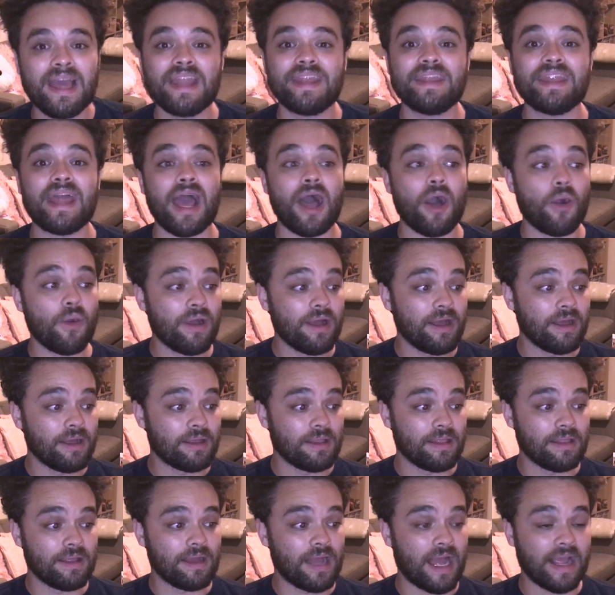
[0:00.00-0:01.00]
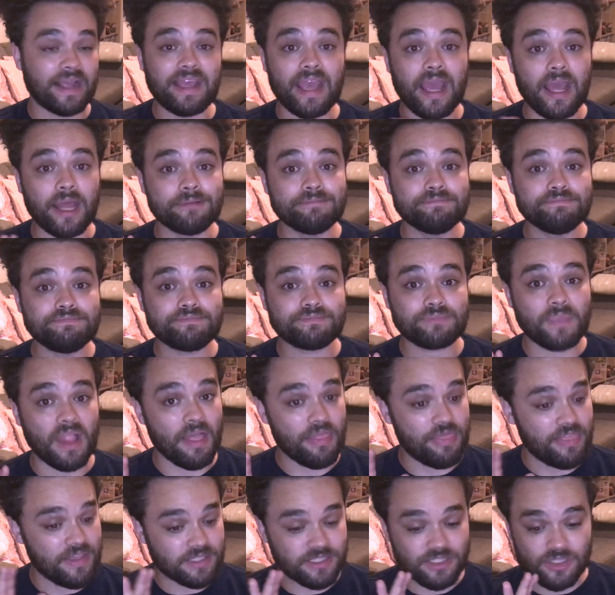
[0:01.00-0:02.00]
Now, again,
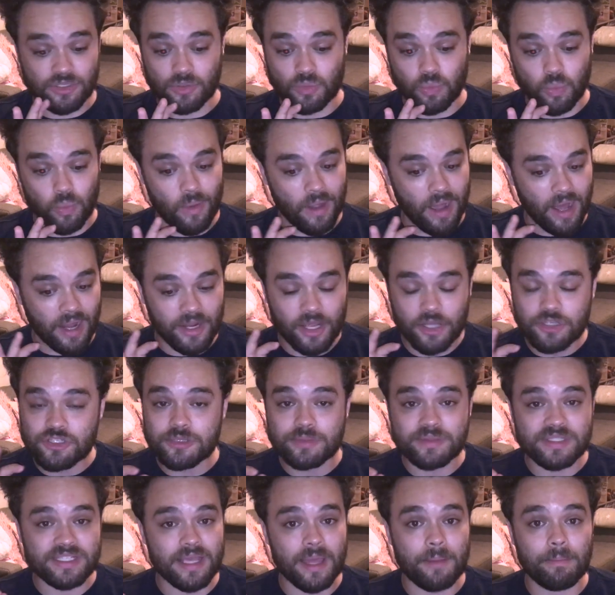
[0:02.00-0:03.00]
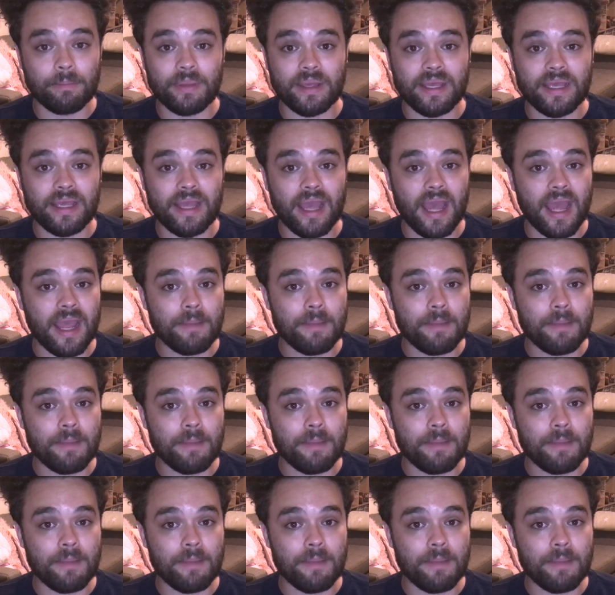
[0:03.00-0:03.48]
this could 100% be